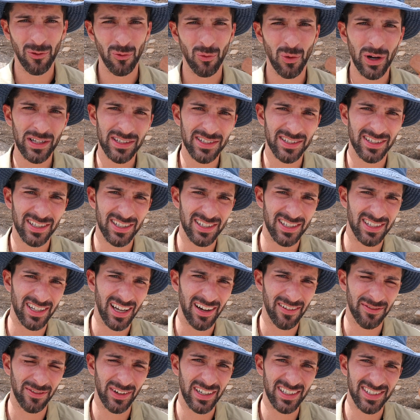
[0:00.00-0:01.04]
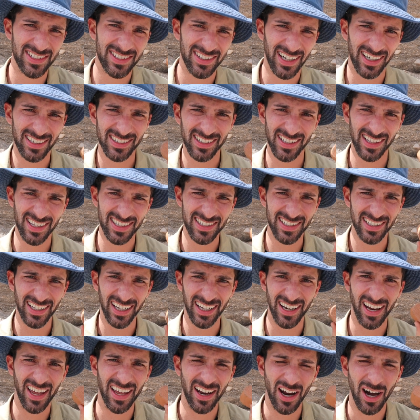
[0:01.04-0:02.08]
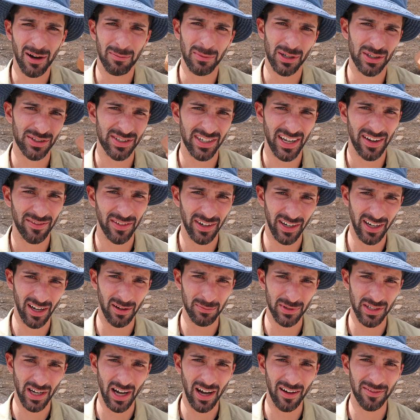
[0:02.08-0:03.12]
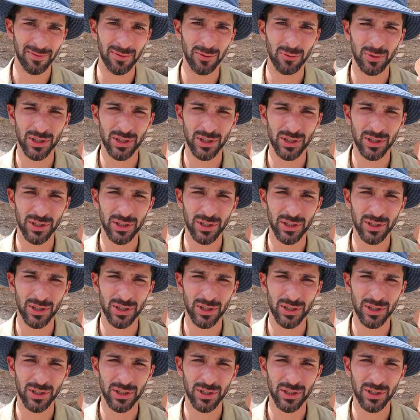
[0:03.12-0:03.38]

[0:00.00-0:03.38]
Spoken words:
Once this stuff is stuck to the skin, it almost never comes off,